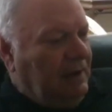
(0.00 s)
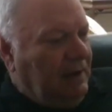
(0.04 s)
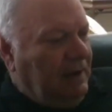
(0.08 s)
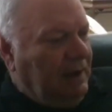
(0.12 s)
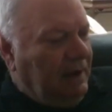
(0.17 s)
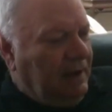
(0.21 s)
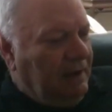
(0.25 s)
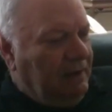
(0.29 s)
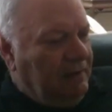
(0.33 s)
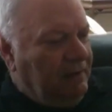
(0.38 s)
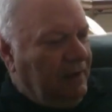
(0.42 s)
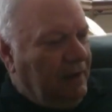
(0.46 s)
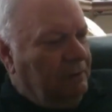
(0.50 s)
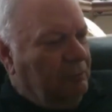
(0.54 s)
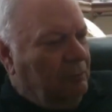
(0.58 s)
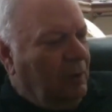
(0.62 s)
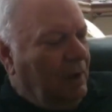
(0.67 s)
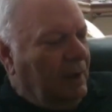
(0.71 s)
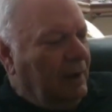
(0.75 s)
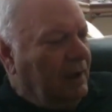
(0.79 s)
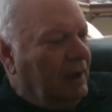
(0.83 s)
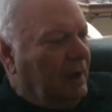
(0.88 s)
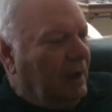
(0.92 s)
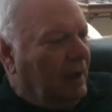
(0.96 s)
And then
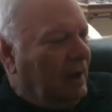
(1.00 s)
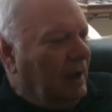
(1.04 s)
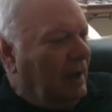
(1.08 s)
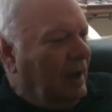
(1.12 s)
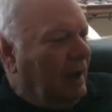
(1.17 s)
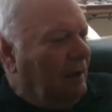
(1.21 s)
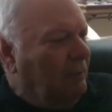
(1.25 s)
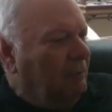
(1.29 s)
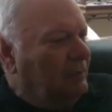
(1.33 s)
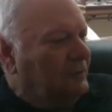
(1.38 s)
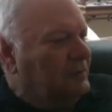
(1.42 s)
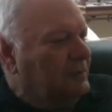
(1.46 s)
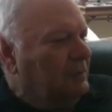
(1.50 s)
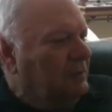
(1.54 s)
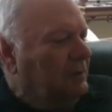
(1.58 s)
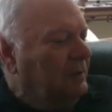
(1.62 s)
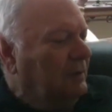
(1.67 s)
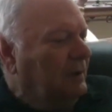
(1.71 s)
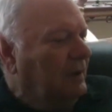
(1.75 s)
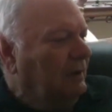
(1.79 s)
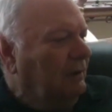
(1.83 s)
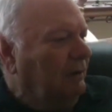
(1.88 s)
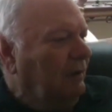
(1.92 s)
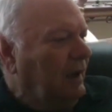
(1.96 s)
when uh, I was
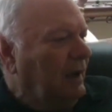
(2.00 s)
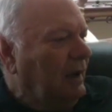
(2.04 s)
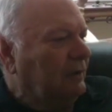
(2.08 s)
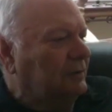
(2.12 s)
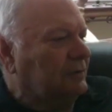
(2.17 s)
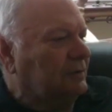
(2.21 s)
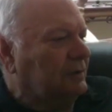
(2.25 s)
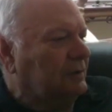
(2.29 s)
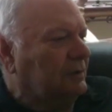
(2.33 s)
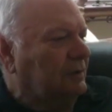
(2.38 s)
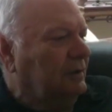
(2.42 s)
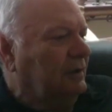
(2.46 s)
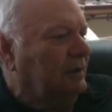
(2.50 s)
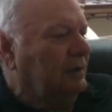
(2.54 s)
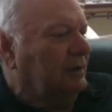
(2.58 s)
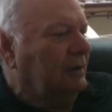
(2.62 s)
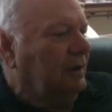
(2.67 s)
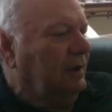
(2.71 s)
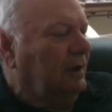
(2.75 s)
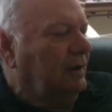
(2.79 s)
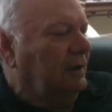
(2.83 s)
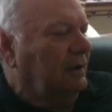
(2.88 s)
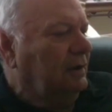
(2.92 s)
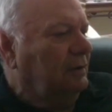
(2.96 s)
doing a lecture
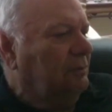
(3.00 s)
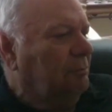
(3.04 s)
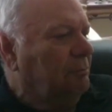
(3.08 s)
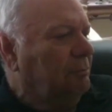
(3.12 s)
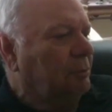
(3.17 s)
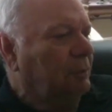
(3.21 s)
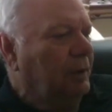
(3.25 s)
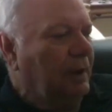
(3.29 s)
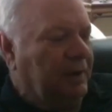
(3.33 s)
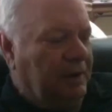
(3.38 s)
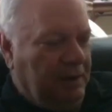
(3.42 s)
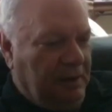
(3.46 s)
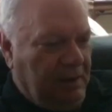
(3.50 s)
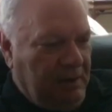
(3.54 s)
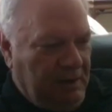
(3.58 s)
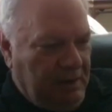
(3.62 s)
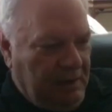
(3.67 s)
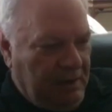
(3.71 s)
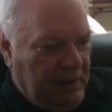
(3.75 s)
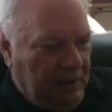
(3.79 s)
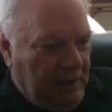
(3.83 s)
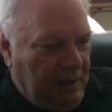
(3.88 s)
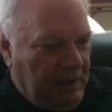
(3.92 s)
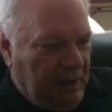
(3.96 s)
in, in Britain
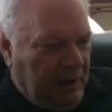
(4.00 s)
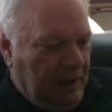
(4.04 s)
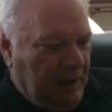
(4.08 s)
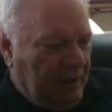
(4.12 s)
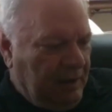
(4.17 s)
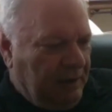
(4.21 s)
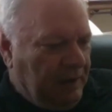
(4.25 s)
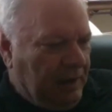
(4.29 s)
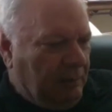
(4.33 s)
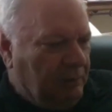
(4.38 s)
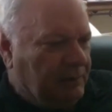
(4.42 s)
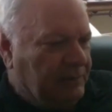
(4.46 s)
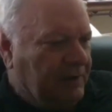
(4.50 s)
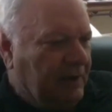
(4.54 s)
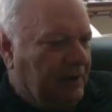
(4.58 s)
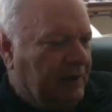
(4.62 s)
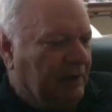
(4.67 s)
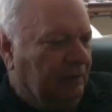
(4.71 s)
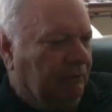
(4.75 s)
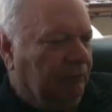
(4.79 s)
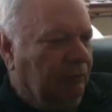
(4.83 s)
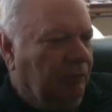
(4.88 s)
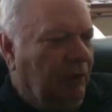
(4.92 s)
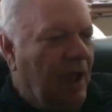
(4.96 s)
and I was
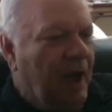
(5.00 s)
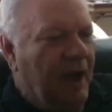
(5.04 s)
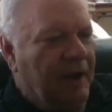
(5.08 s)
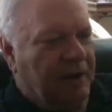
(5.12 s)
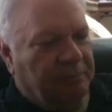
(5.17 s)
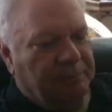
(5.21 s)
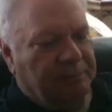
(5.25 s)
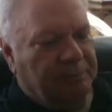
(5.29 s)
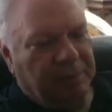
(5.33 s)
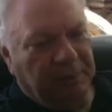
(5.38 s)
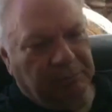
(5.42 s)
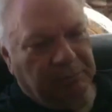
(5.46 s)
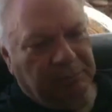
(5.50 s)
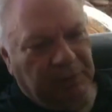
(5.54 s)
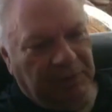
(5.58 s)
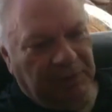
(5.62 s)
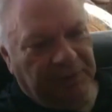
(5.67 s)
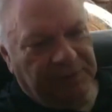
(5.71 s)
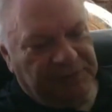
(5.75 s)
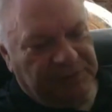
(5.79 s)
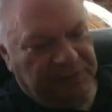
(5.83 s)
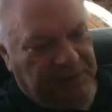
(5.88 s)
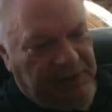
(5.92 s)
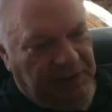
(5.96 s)
getting a lot of
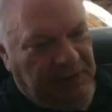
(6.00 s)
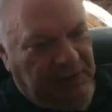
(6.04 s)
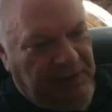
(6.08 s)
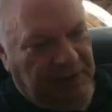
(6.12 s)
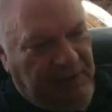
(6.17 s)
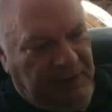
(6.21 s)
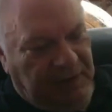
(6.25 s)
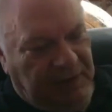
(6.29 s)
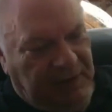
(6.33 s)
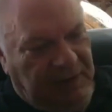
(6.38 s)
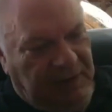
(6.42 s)
publicity.